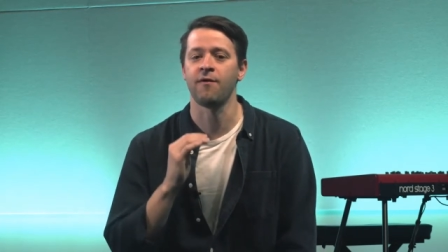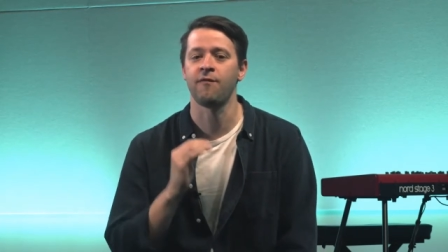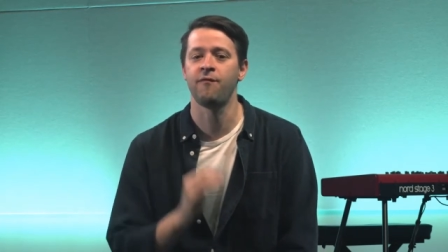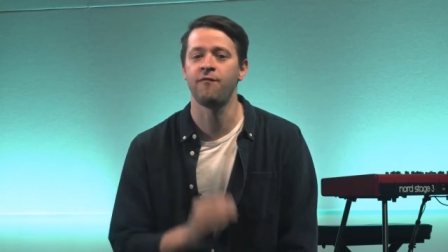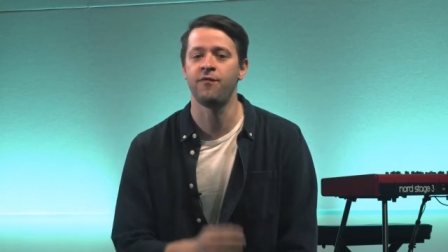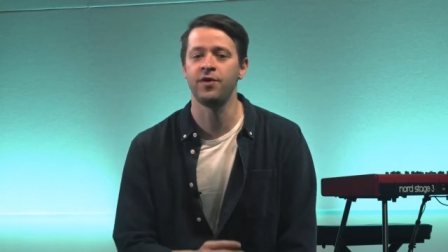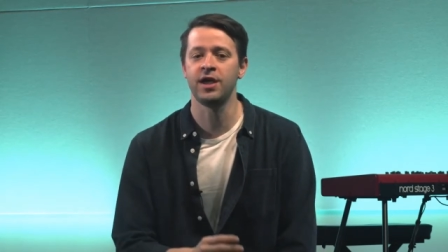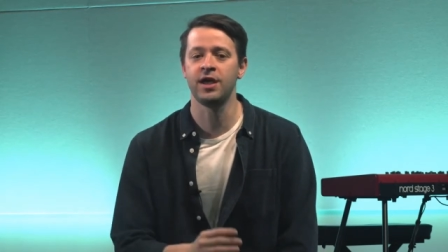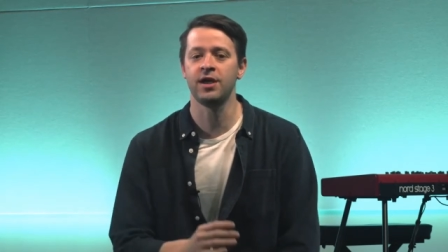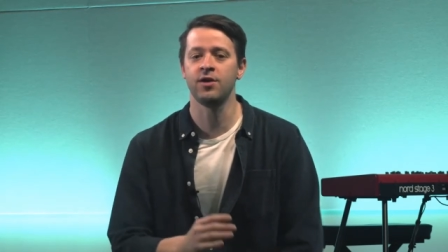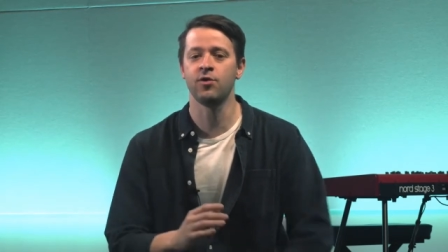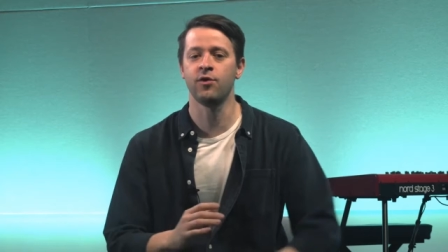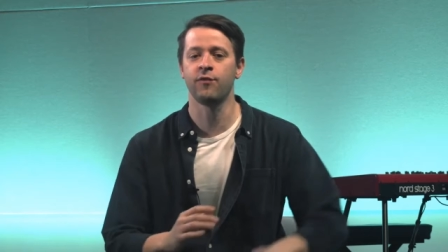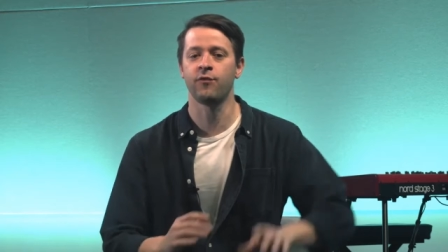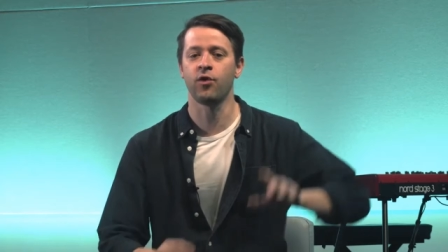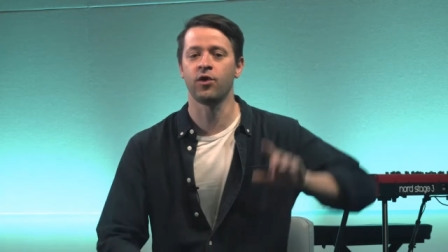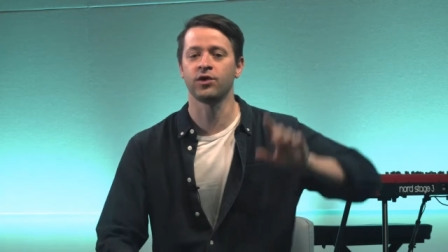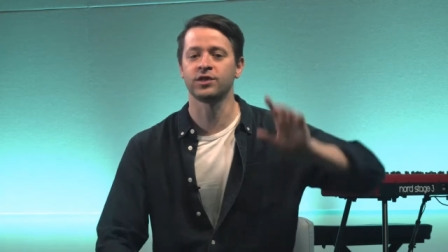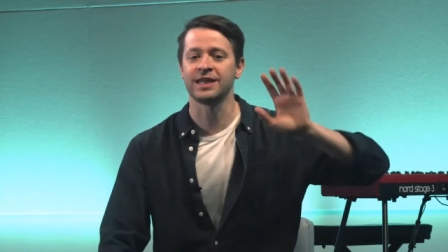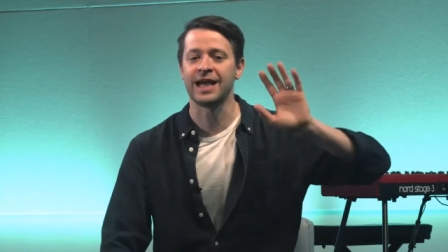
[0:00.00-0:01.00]
fear of
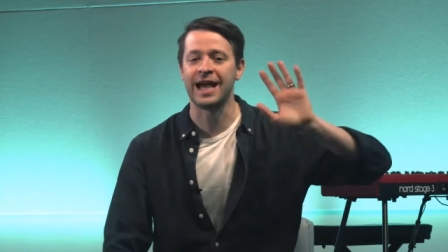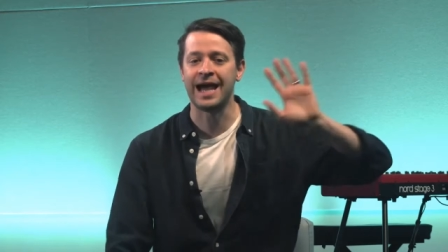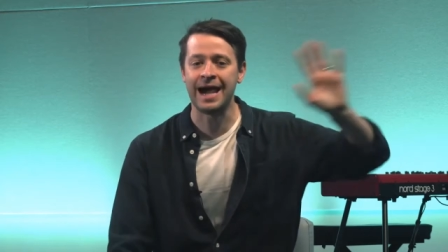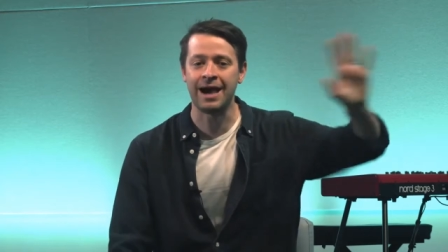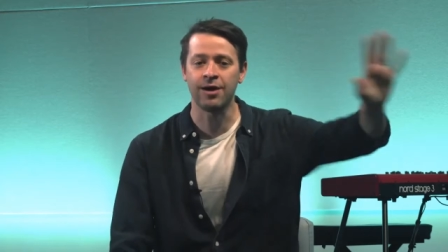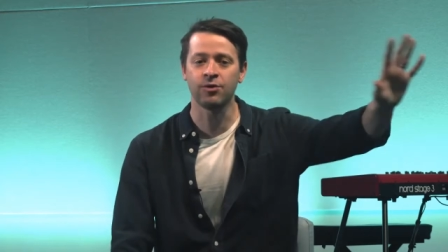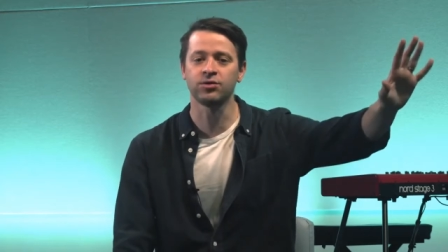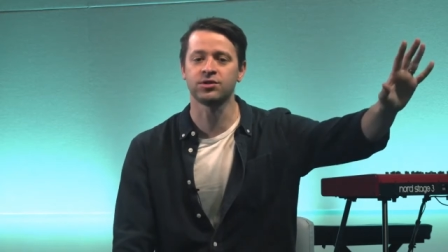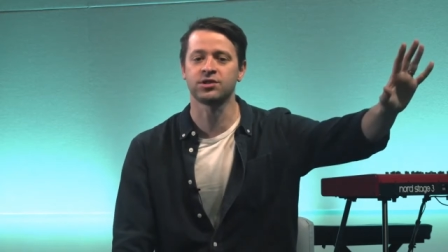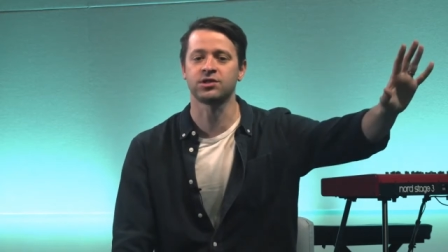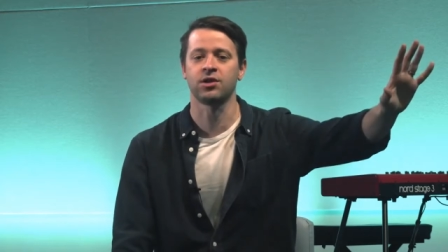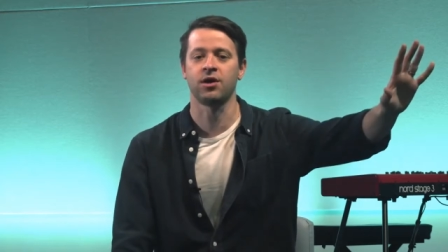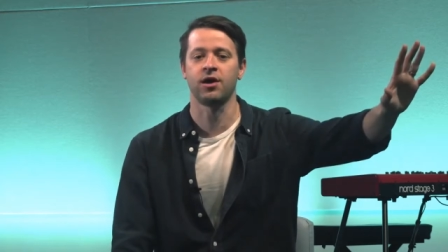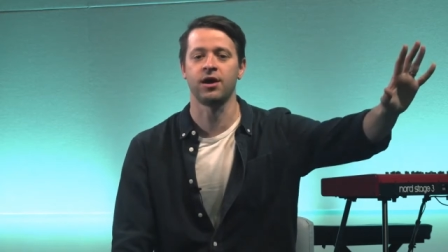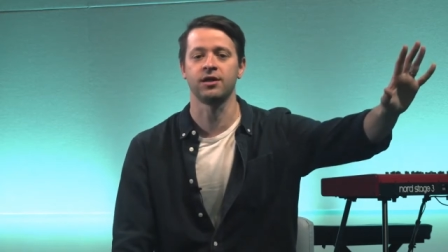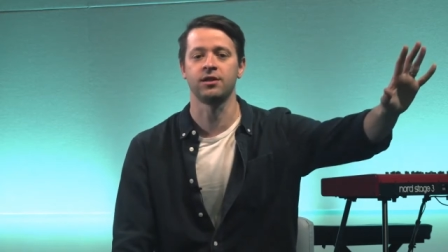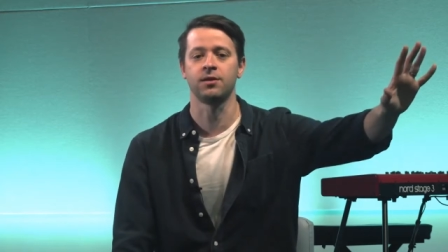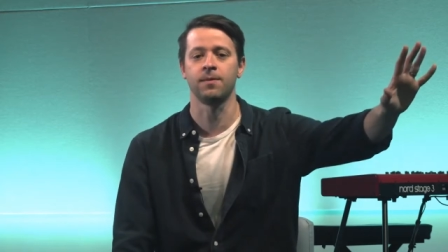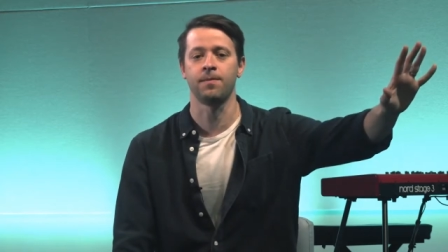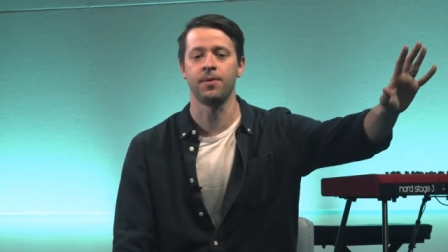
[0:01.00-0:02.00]
what's
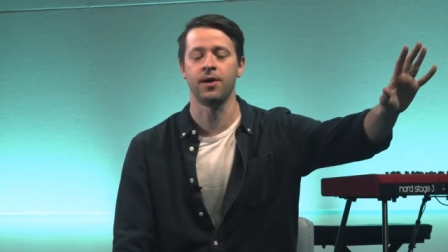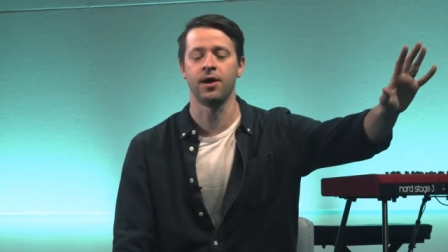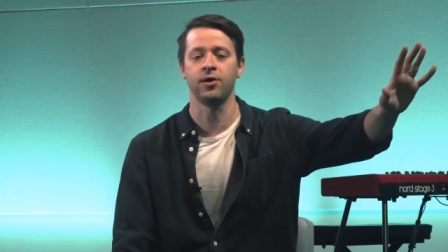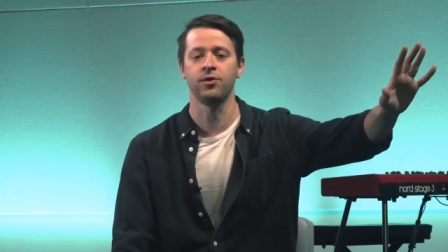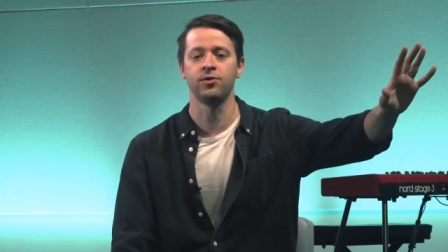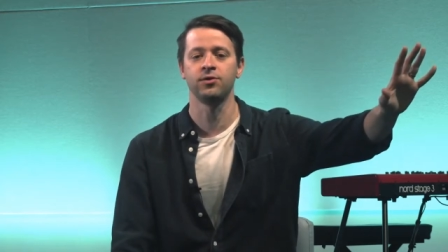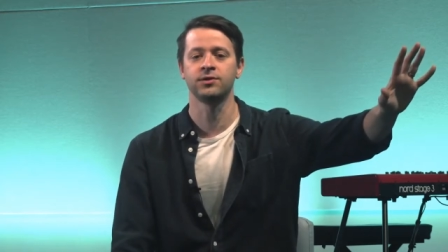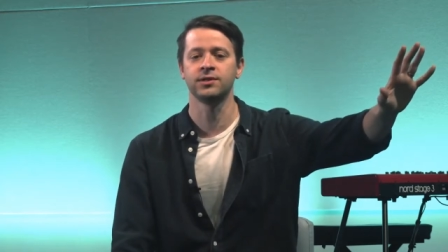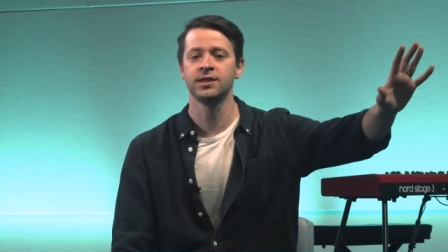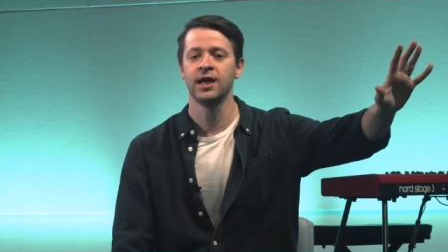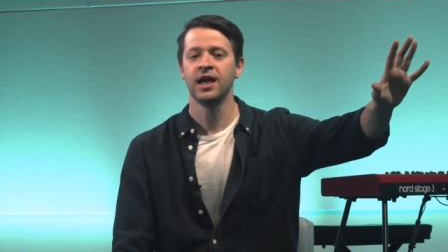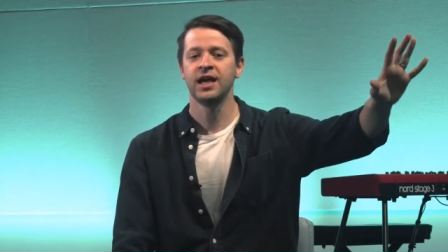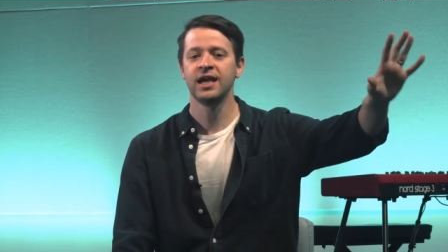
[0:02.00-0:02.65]
outside the boat